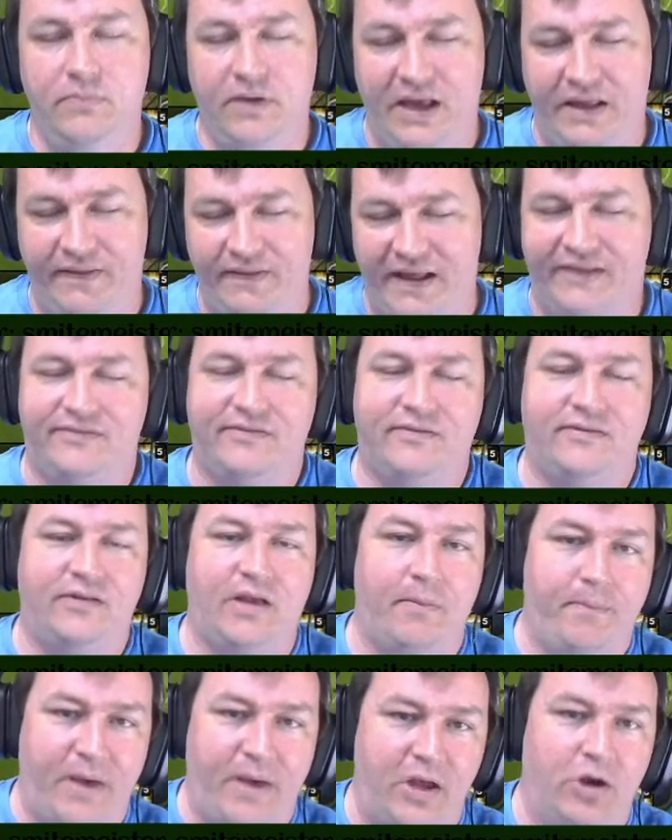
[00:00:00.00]
and that's
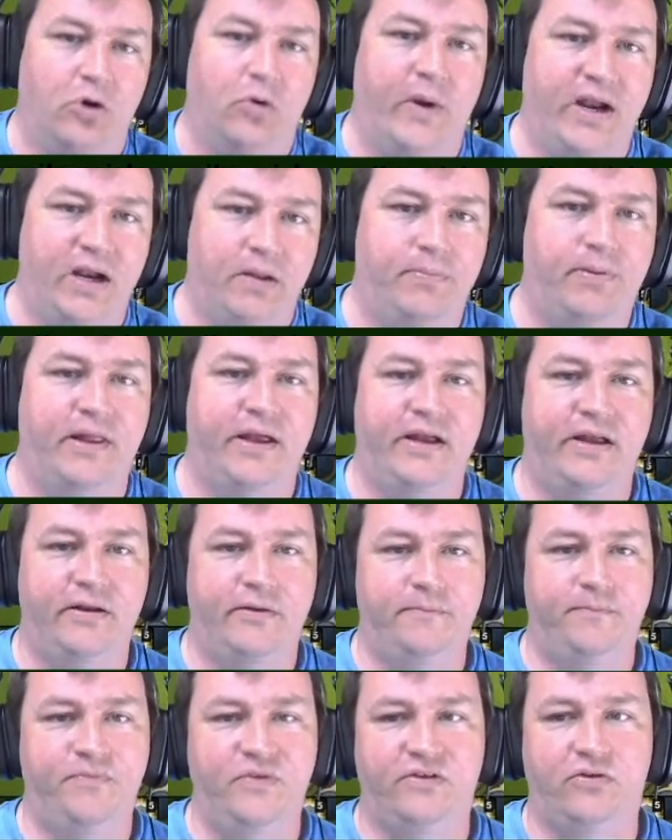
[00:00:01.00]
a better way to play
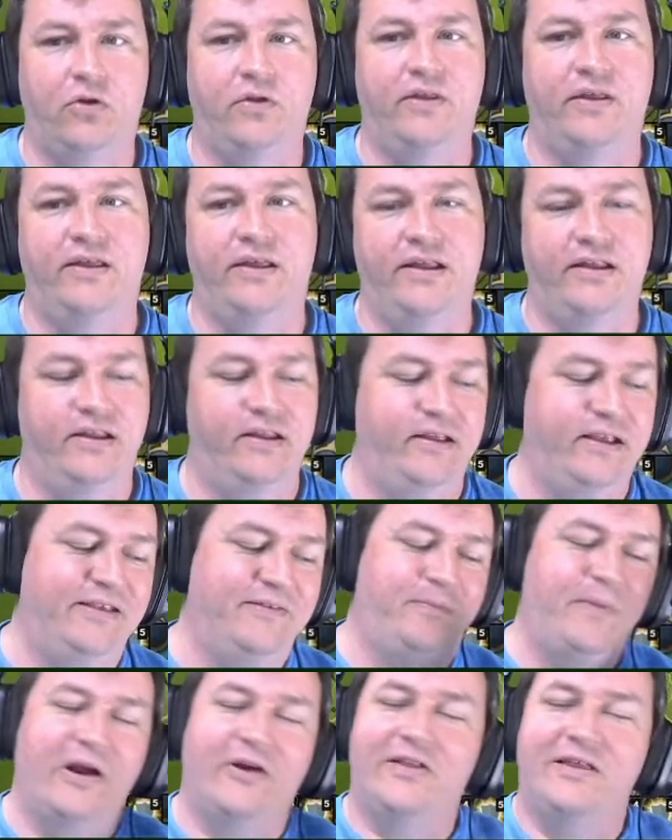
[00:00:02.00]
it. So
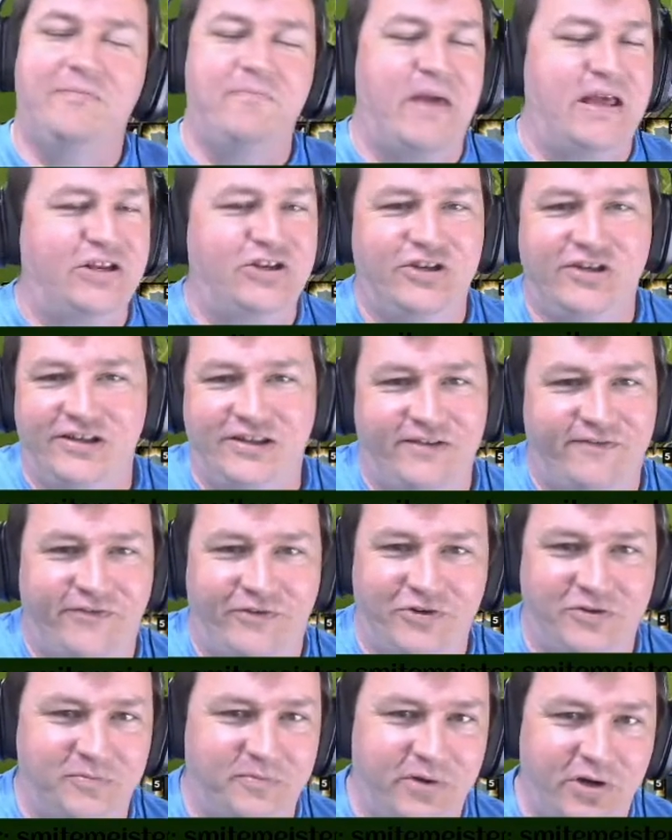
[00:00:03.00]
he's barely mentioned in the
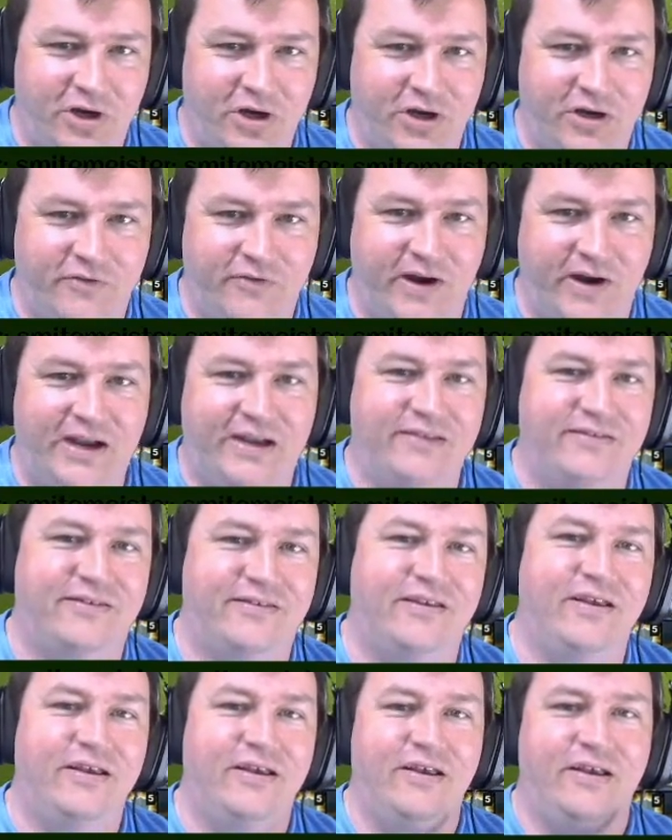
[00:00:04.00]
first book, right?
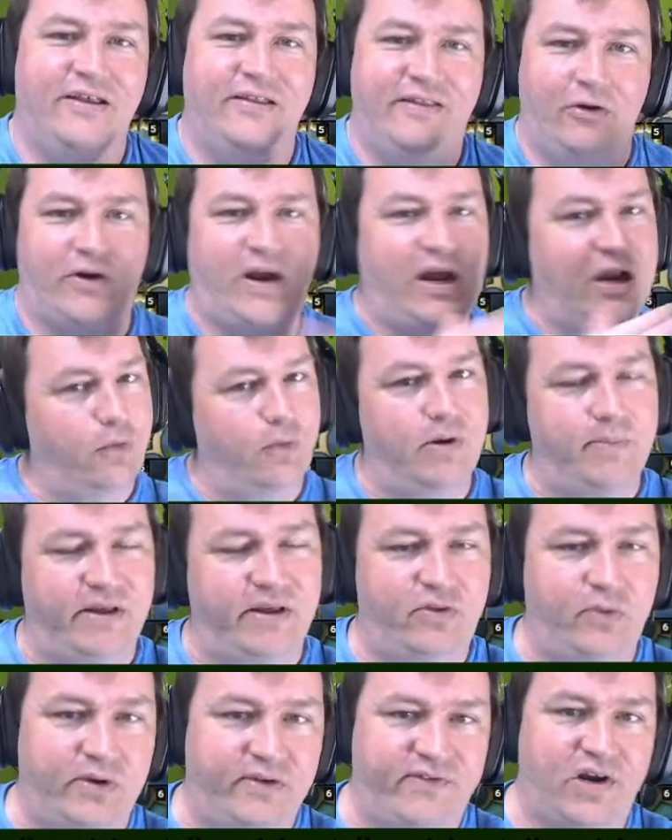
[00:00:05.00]
Because they were kind of written by
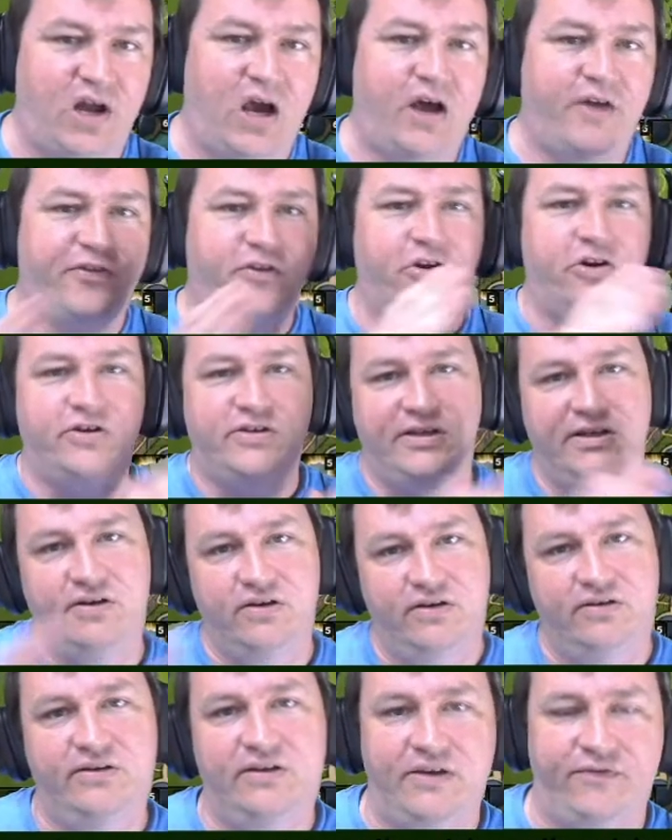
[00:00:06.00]
3 different authors
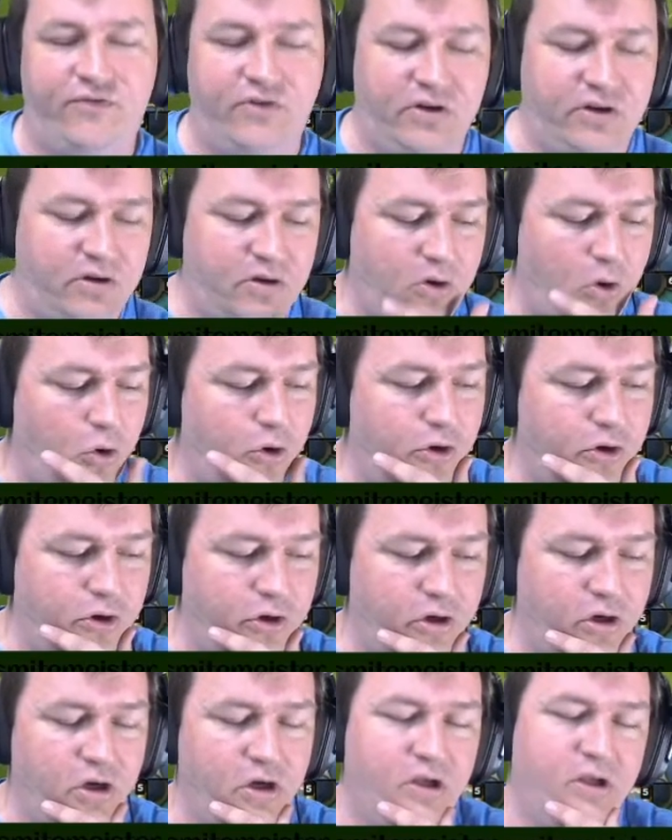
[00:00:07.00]
in different
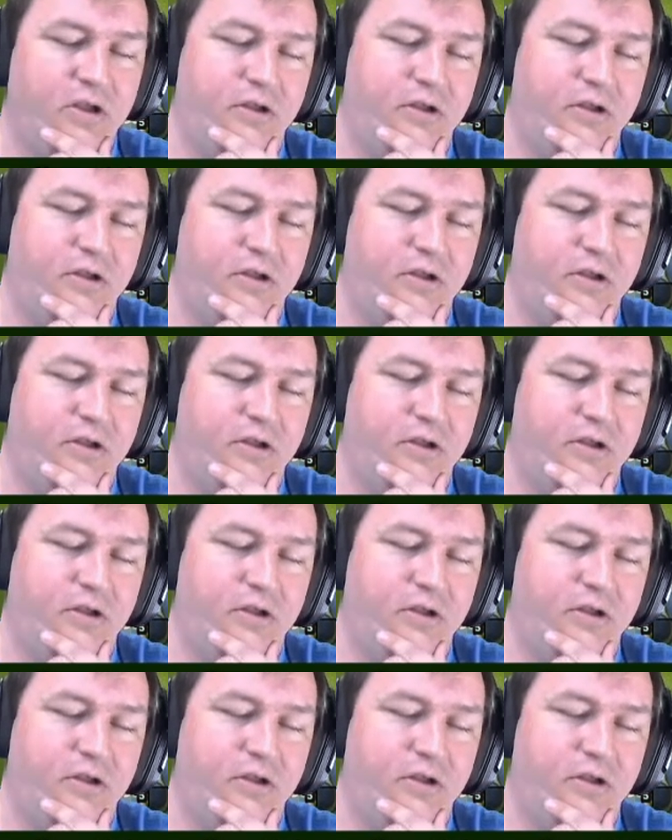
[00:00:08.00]
order.